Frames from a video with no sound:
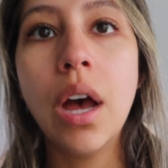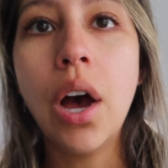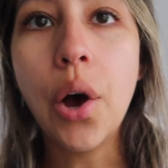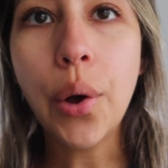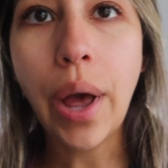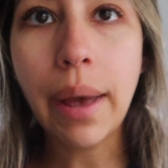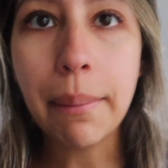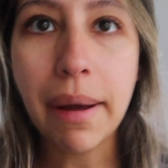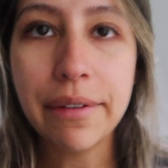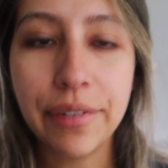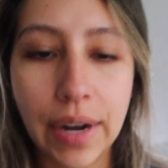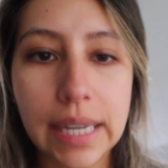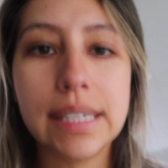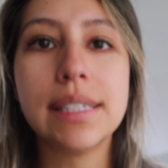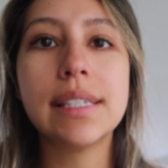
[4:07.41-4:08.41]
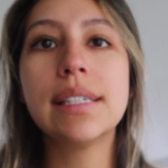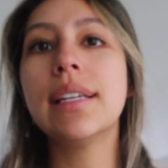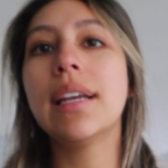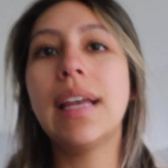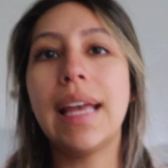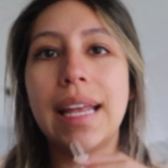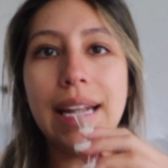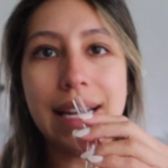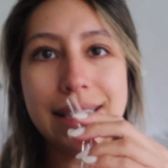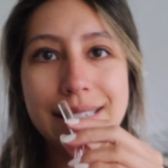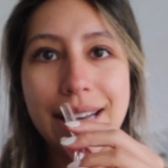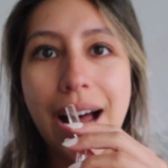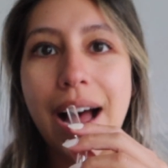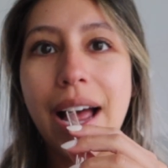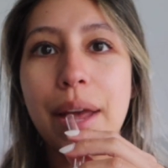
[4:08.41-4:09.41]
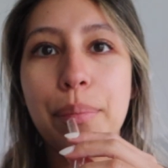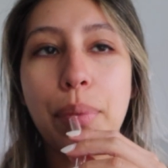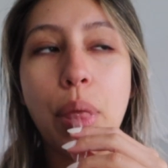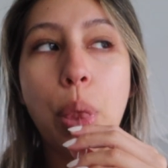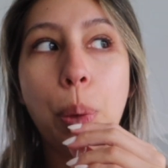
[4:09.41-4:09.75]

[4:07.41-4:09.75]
Okay, my friends, it is time